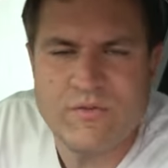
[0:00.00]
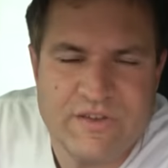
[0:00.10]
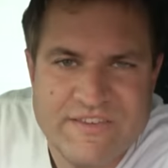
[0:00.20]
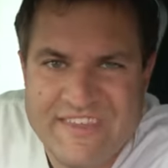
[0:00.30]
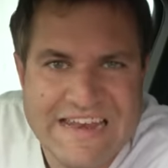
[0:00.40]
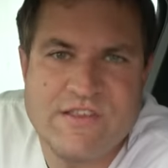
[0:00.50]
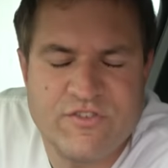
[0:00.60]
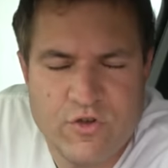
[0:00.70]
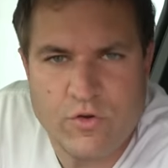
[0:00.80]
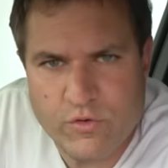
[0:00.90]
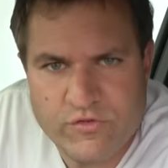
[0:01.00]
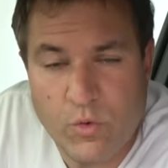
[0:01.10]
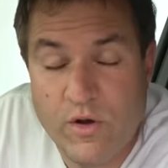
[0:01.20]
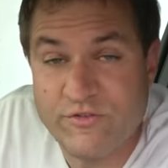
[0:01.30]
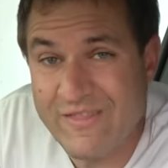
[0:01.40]
a decent decent interior
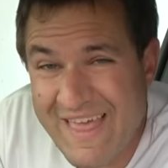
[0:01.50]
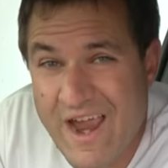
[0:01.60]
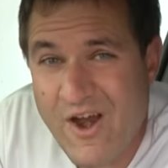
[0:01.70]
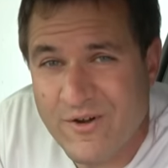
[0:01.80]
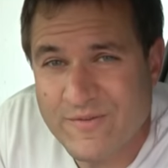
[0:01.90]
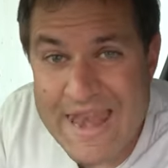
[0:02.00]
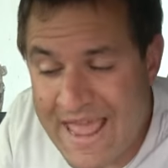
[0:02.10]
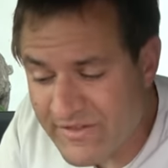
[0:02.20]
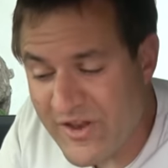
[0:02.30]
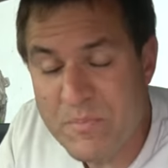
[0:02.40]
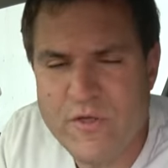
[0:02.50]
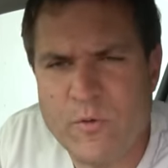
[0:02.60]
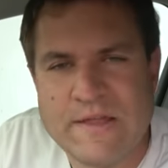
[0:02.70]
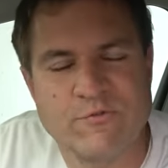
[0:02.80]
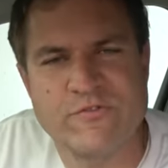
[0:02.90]
storage in there. Next up,
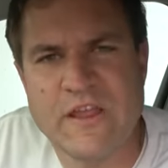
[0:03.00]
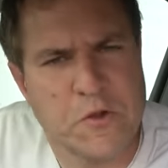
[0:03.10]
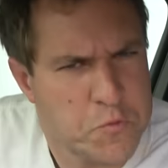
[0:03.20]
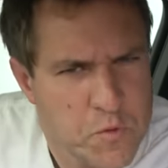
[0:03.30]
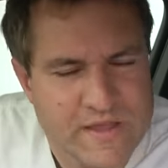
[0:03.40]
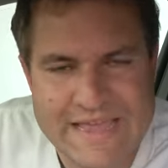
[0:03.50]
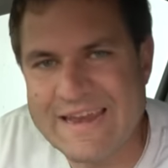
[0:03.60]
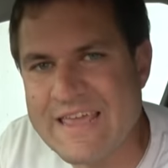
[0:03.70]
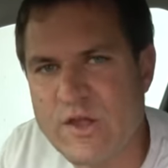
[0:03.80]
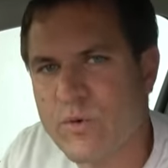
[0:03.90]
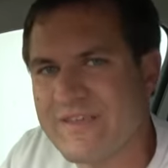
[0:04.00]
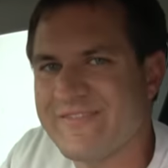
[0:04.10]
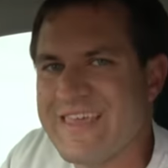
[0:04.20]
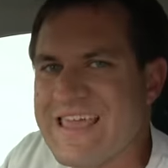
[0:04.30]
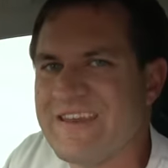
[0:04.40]
another interesting quirk in here
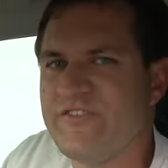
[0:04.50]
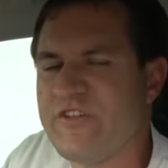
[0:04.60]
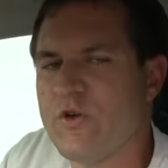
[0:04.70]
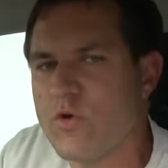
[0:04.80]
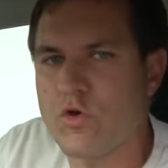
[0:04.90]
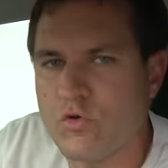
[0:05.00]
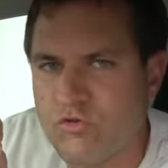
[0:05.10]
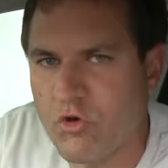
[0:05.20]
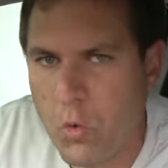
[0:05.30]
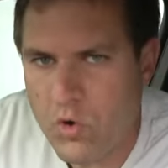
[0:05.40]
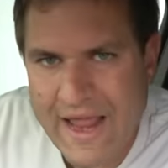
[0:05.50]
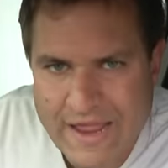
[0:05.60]
is the interior door